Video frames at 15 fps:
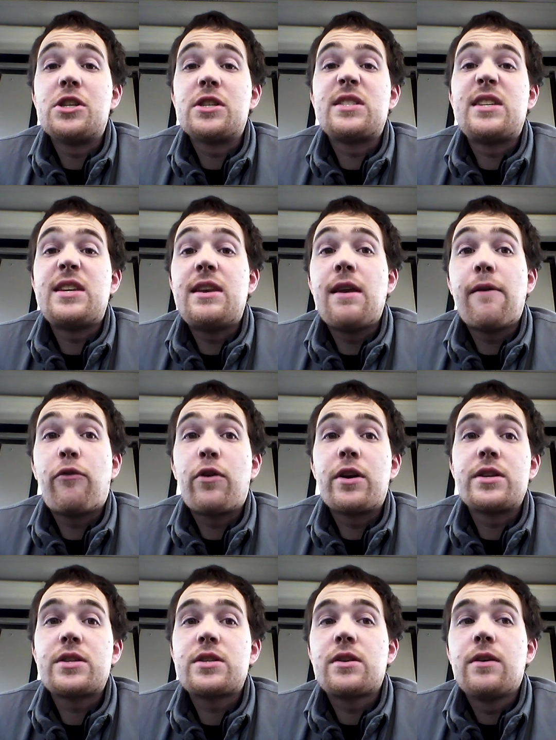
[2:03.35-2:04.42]
just
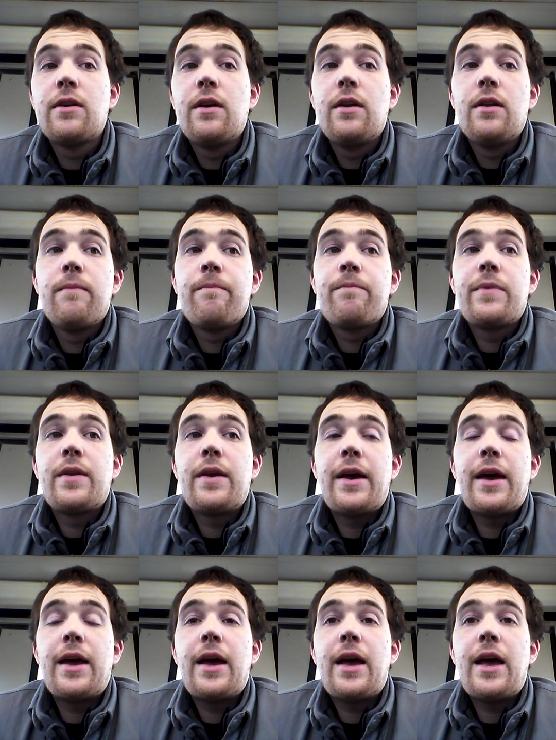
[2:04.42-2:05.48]
different.
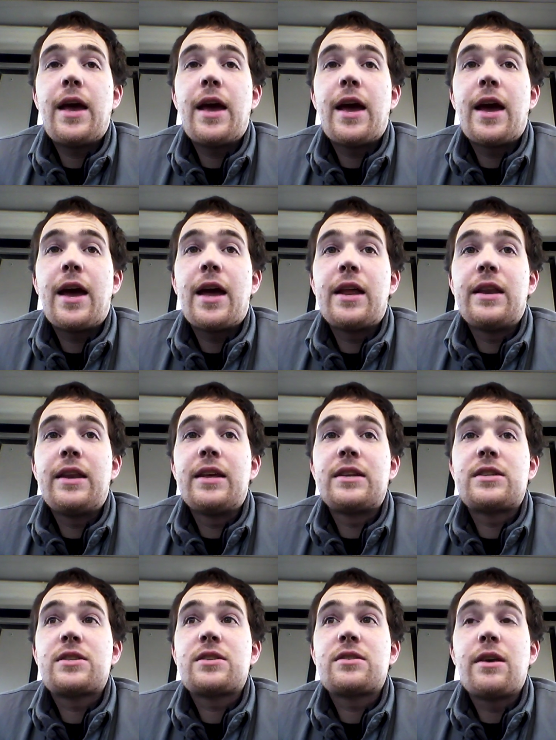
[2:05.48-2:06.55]
And
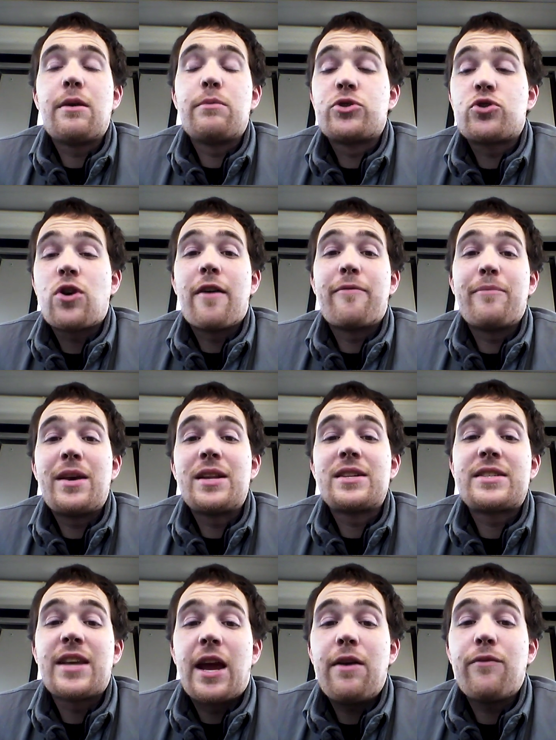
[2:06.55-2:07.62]
it was driving me
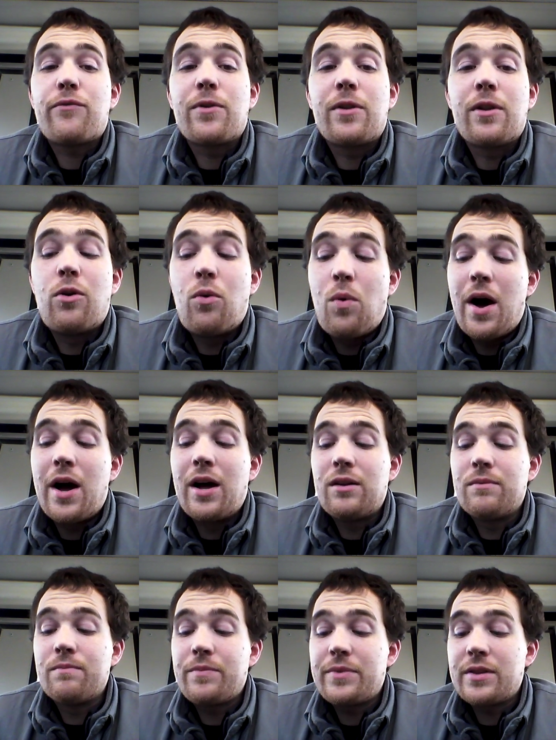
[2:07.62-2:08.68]
insane for a little
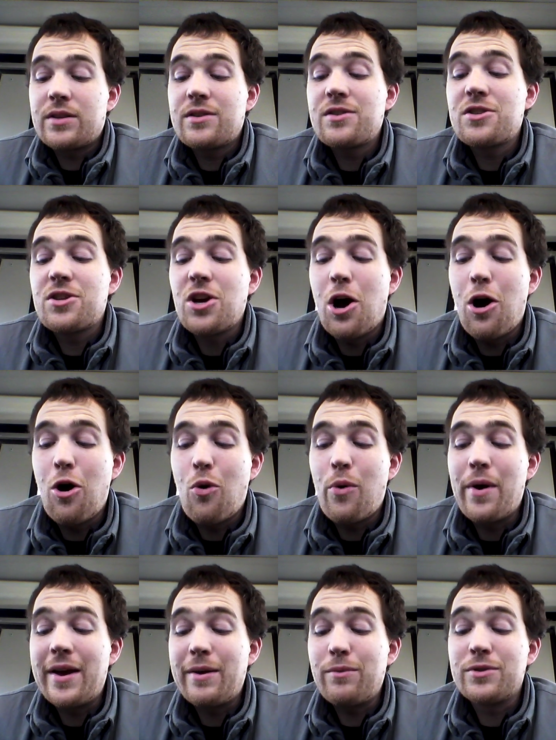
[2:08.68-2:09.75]
while.
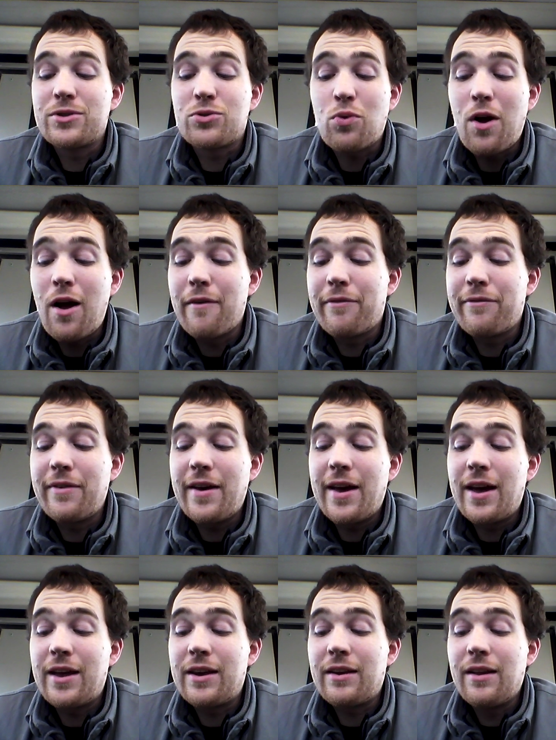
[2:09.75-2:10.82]
So it was rough,
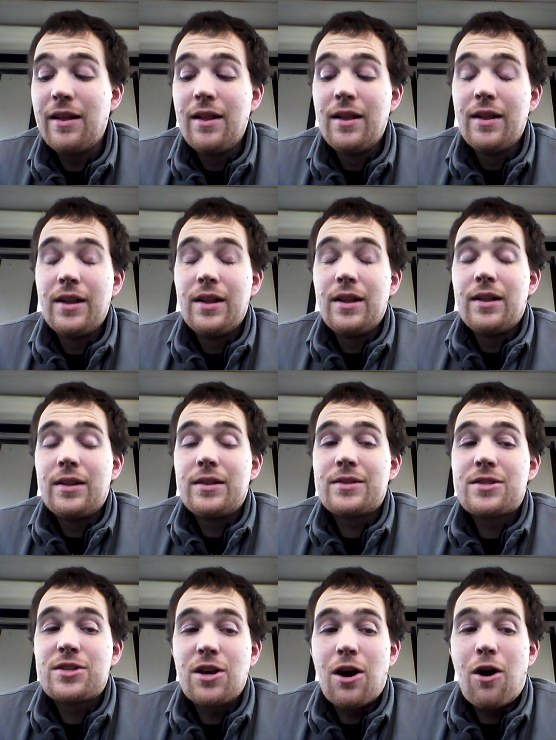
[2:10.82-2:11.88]

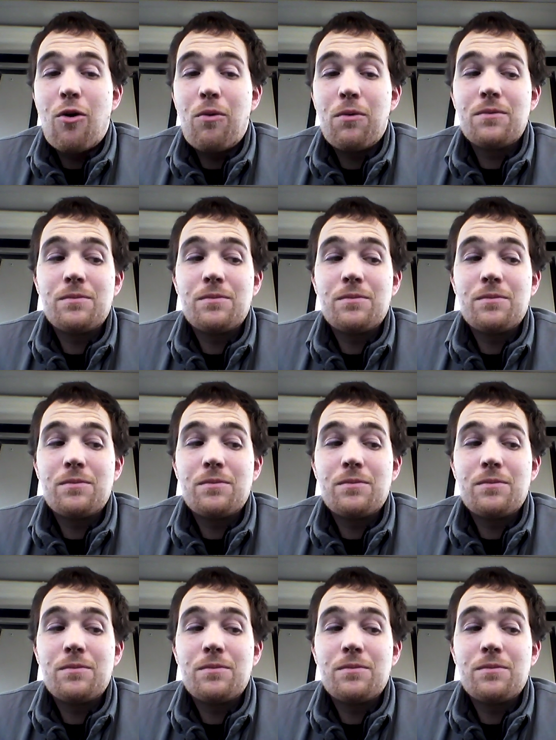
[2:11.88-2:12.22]
and so